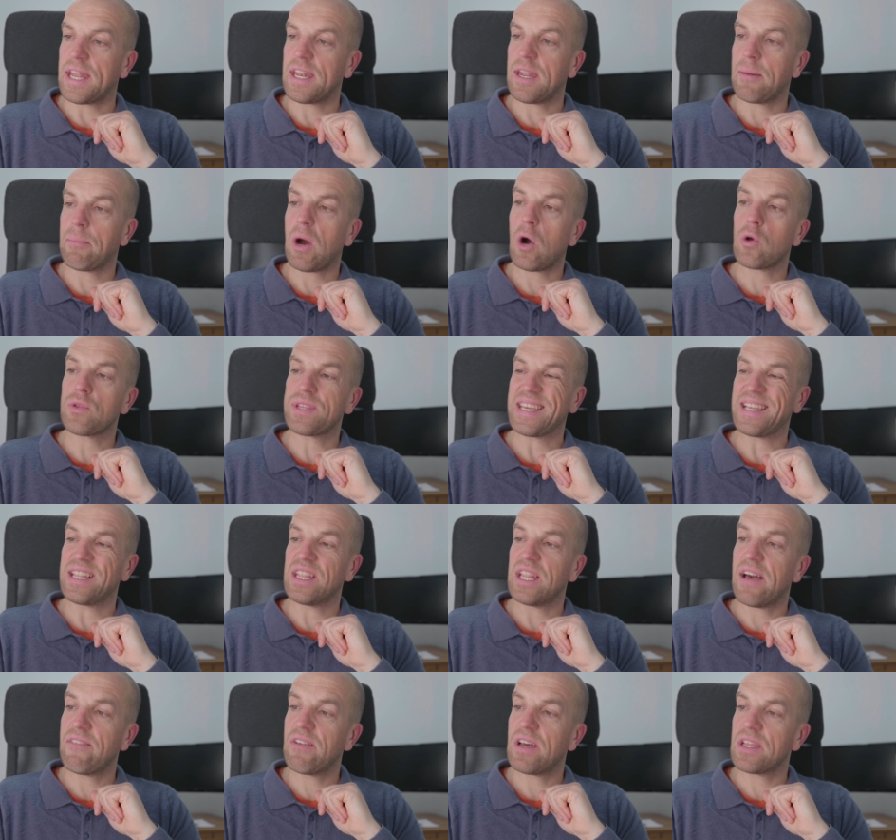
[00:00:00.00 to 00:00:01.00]
and about
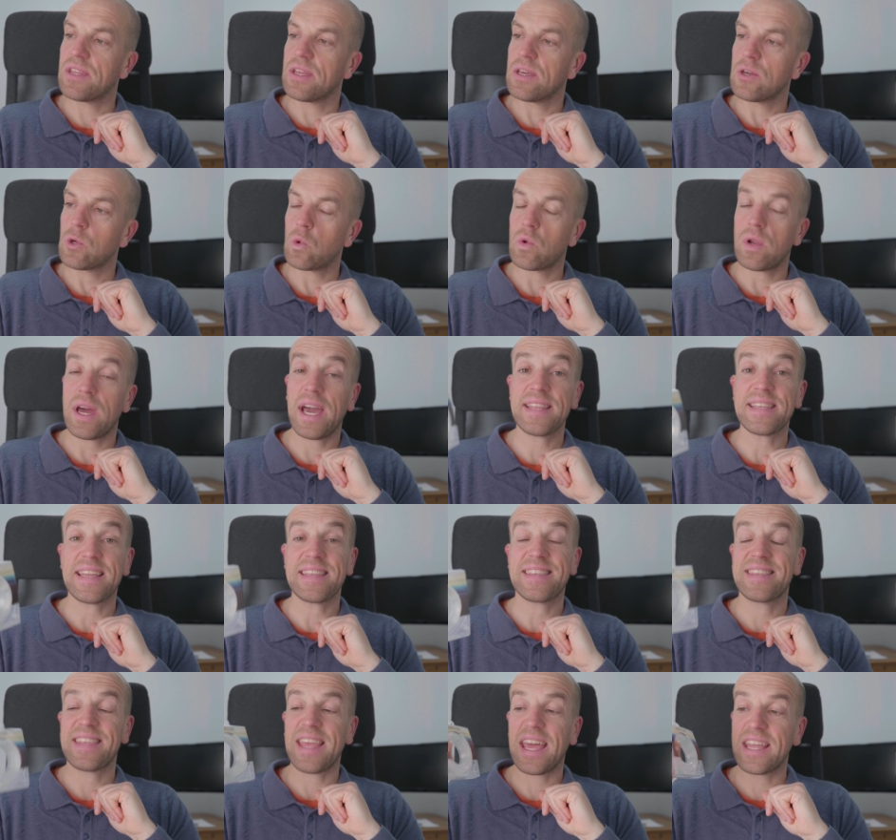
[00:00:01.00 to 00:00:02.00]
11
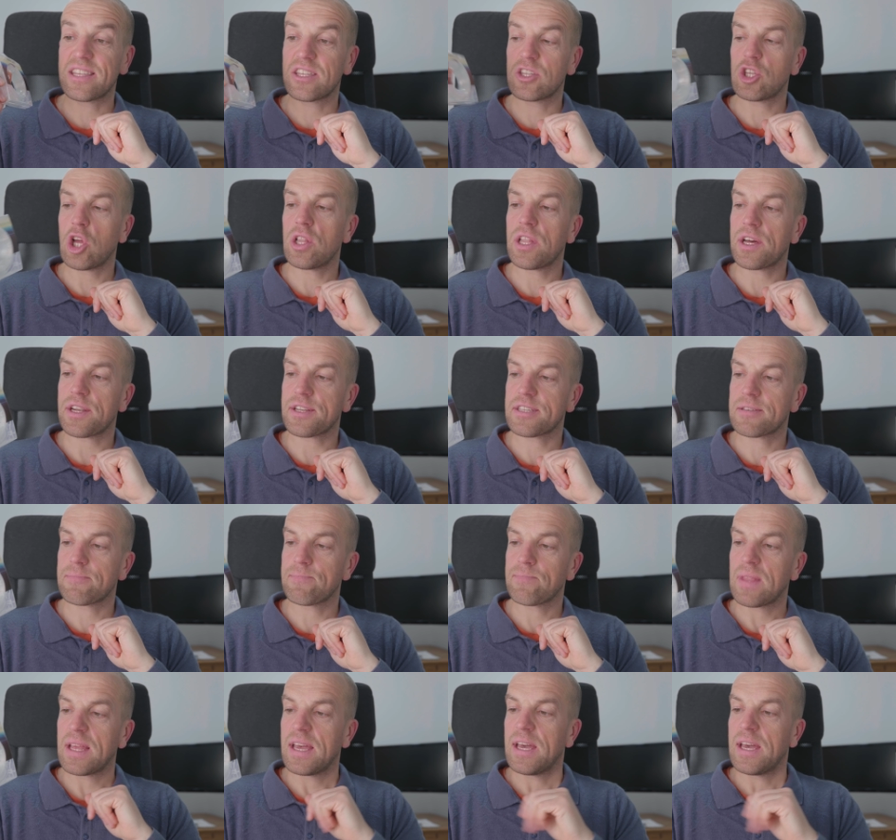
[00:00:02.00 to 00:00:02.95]
United States Dollars